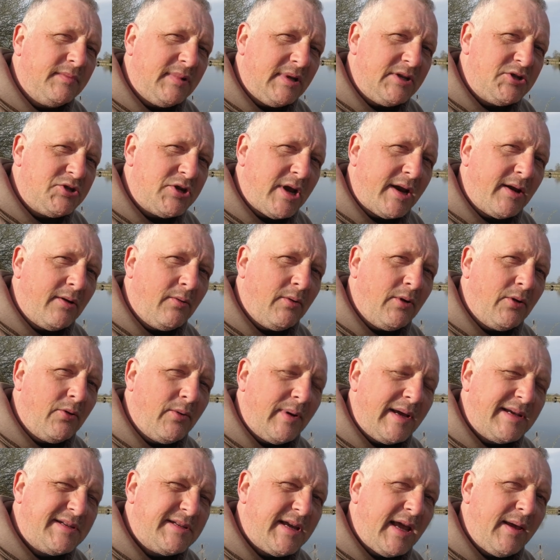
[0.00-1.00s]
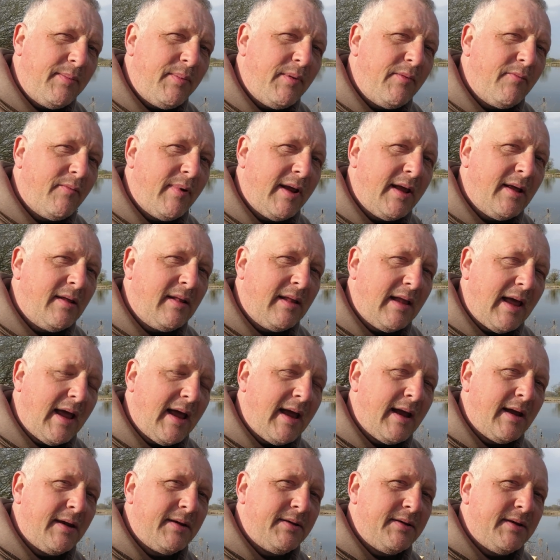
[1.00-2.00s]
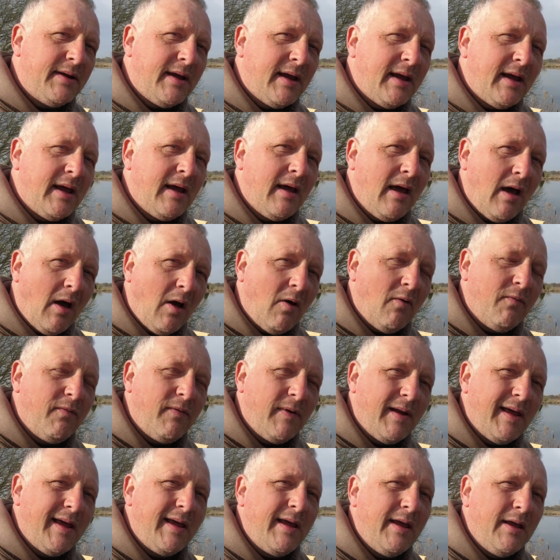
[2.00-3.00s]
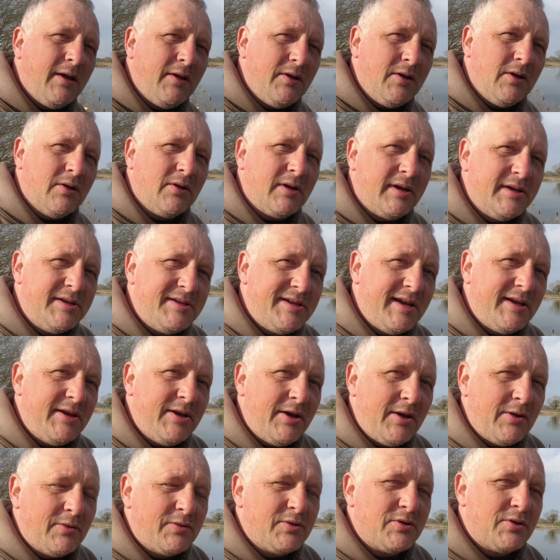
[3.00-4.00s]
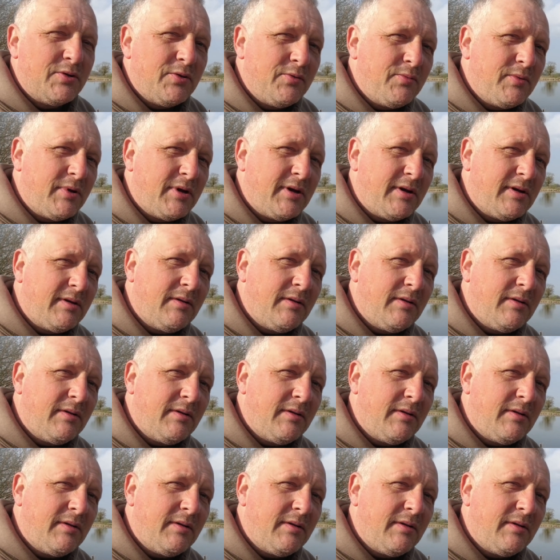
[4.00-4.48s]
This channel will always keep it real, and hopefully you'll continue to